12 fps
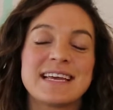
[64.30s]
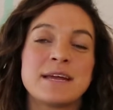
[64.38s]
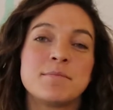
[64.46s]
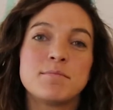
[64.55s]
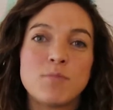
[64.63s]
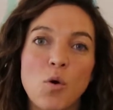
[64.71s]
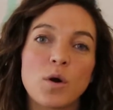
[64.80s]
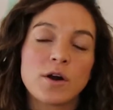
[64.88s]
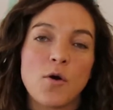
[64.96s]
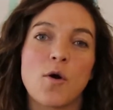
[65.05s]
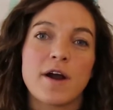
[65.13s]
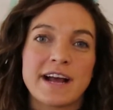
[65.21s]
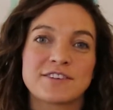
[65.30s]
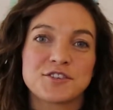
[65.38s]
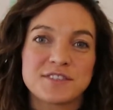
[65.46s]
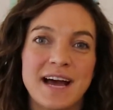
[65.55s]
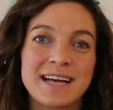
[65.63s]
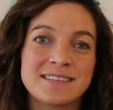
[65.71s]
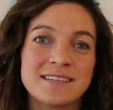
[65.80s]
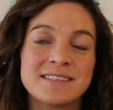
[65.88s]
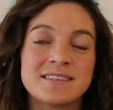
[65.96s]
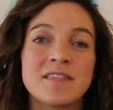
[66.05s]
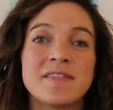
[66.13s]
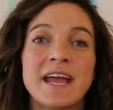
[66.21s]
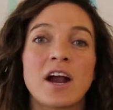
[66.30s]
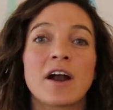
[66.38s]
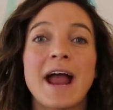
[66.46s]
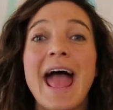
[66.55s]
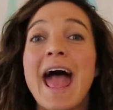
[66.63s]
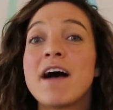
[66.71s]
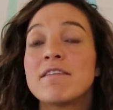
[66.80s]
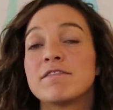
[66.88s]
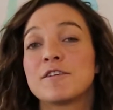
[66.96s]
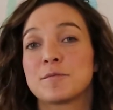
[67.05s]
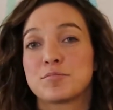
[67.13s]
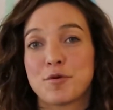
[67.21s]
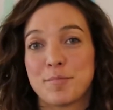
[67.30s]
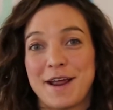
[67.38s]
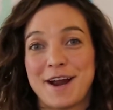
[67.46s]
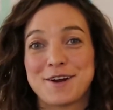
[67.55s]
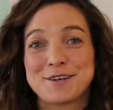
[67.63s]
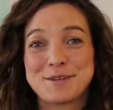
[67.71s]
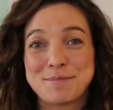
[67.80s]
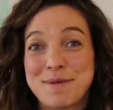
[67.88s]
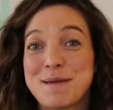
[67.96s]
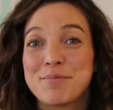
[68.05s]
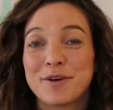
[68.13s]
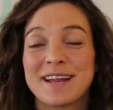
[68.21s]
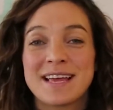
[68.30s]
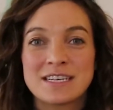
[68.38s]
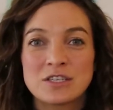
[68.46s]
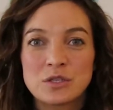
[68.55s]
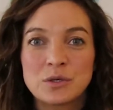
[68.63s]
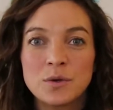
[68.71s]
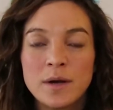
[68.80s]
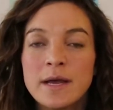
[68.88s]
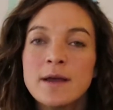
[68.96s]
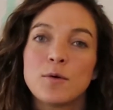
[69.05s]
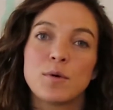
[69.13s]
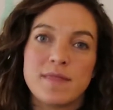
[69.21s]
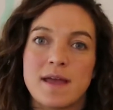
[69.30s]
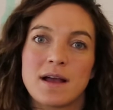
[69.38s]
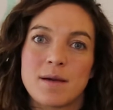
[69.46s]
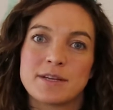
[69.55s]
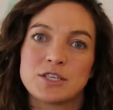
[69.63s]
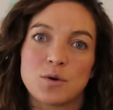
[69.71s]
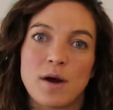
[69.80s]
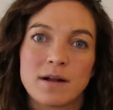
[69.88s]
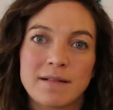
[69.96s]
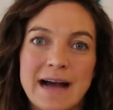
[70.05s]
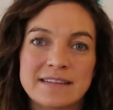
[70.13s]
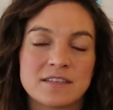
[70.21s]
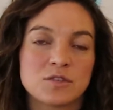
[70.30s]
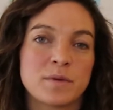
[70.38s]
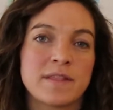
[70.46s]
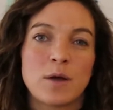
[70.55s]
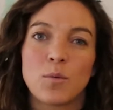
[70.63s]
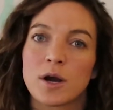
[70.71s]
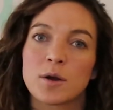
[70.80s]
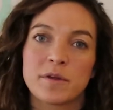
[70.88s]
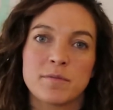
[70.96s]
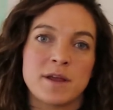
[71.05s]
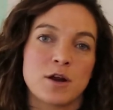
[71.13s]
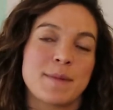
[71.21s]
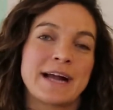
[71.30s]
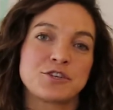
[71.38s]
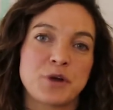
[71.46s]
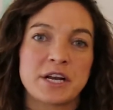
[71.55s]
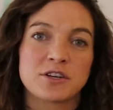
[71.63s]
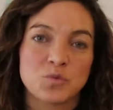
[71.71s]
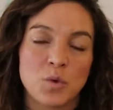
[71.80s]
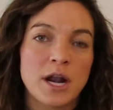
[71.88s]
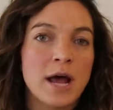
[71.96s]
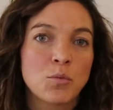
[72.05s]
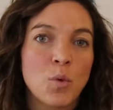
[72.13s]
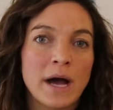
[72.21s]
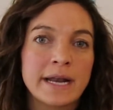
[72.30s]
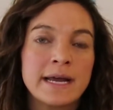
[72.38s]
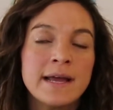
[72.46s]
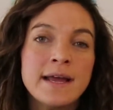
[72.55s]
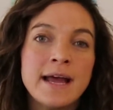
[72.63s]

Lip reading: in more core exercises than they are ever prepared to be put into when they come into our classes, when they work with me or my trainers one-on-one.